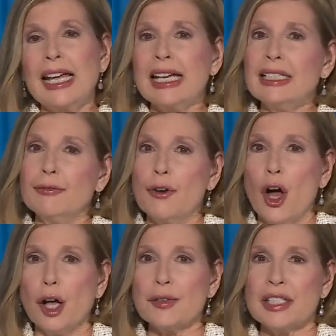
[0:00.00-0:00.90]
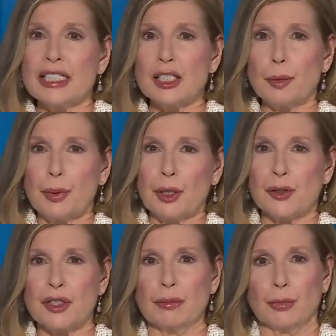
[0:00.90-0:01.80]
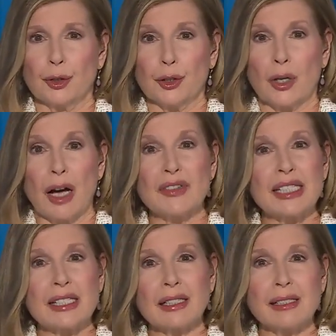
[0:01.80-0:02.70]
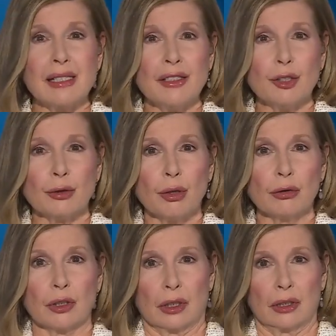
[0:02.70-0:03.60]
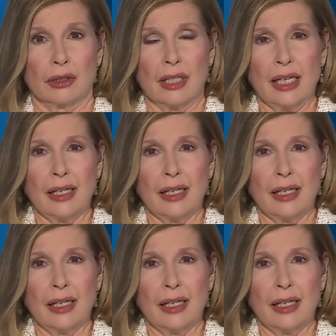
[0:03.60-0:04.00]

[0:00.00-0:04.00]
It involves the disappearance and murder of a 16 year old girl.